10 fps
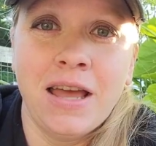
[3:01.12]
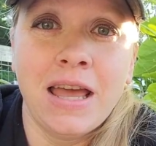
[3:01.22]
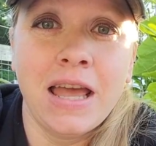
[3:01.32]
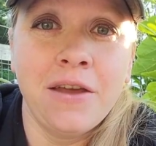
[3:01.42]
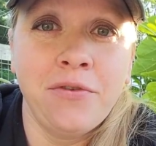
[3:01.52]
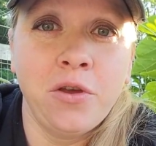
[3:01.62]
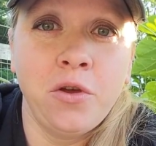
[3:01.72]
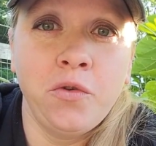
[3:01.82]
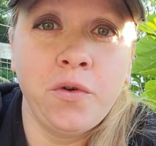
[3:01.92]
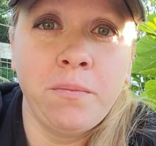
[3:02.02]
If
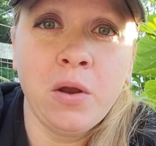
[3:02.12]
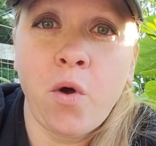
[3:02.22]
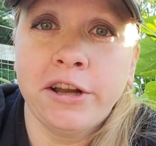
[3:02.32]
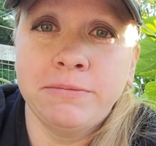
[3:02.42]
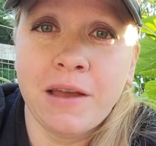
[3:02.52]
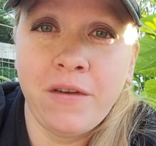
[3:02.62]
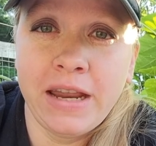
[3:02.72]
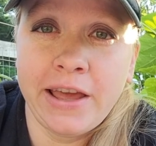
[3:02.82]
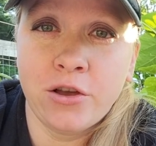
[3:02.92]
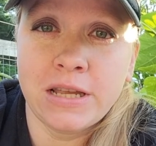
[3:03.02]
you've been watching my
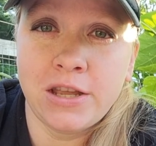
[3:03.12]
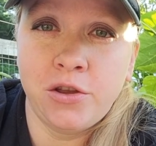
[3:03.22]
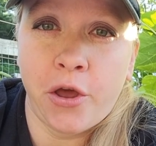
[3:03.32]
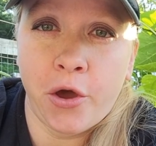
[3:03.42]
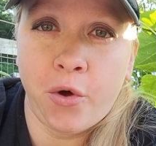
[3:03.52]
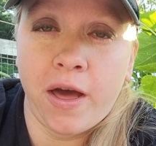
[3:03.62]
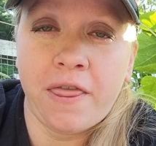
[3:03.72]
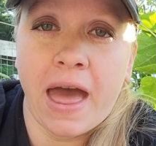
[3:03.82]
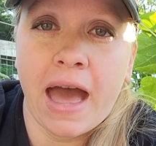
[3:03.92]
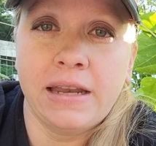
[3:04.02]
videos and you know
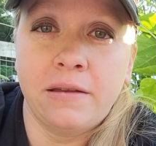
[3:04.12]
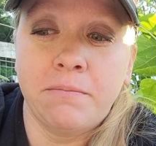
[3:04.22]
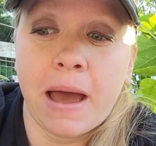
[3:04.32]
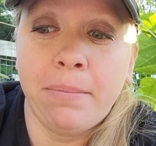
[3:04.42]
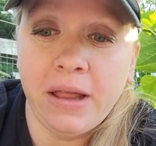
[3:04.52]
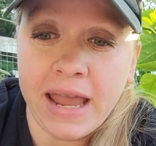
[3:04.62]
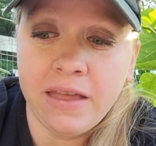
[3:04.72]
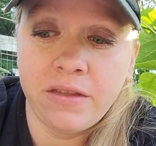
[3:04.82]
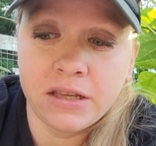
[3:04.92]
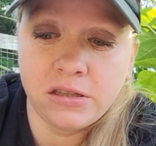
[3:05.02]
that my
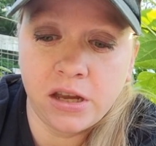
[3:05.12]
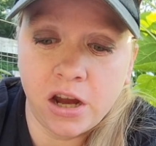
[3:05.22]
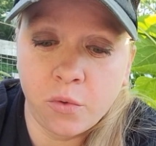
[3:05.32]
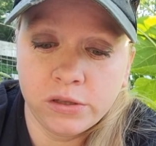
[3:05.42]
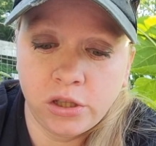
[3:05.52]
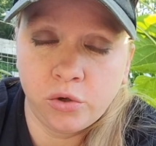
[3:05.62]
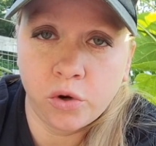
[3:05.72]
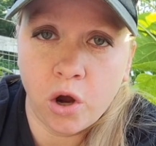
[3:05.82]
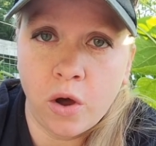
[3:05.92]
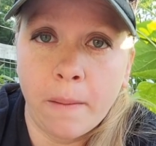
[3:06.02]
plan this year was to
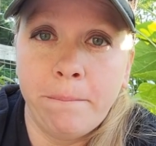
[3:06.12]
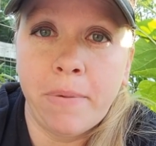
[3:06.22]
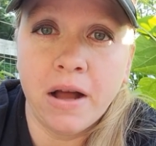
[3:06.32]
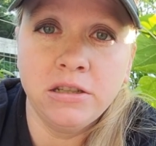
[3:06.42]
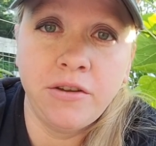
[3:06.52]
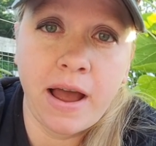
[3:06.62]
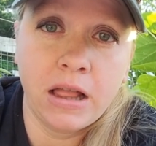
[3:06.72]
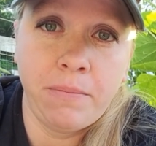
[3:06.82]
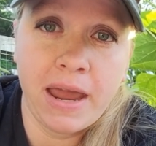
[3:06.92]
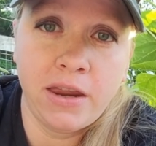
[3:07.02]
grow a bunch of
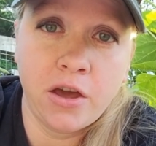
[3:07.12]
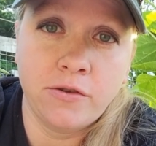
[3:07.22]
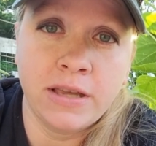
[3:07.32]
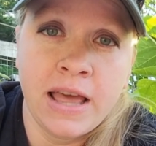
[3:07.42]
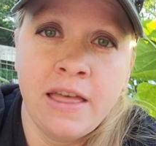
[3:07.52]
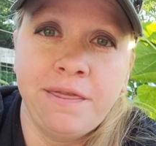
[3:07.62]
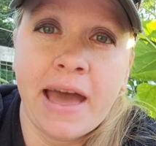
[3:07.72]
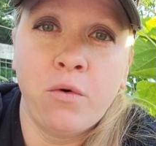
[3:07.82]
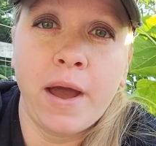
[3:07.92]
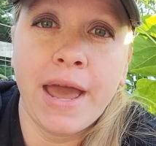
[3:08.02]
jalapenos,
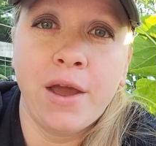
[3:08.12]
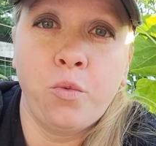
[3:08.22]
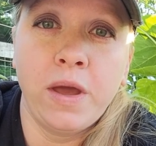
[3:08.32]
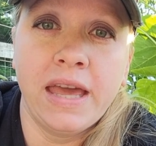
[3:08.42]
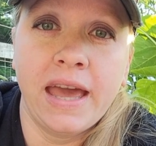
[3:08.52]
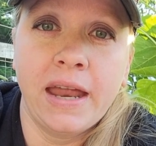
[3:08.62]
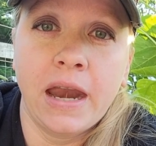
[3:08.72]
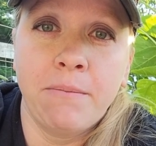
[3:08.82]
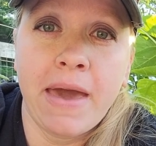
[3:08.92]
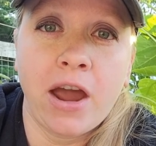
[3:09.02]
that way we
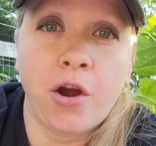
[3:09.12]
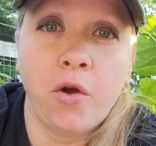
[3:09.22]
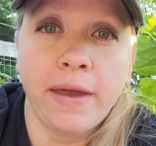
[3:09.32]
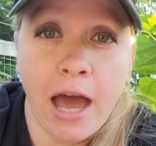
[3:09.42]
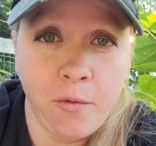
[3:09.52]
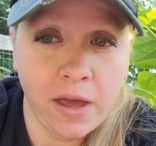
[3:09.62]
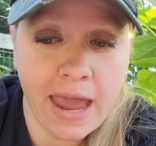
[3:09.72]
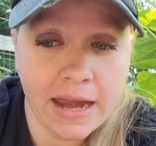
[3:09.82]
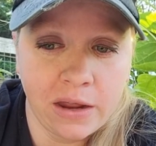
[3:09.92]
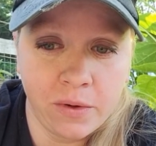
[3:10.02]
can make our own cowboy
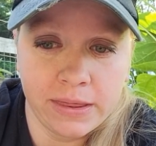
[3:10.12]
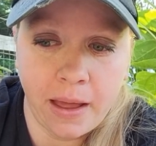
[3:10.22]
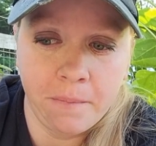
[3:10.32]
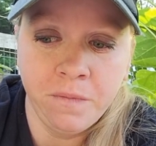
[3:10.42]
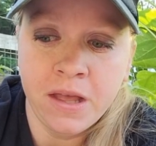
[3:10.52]
candy with them.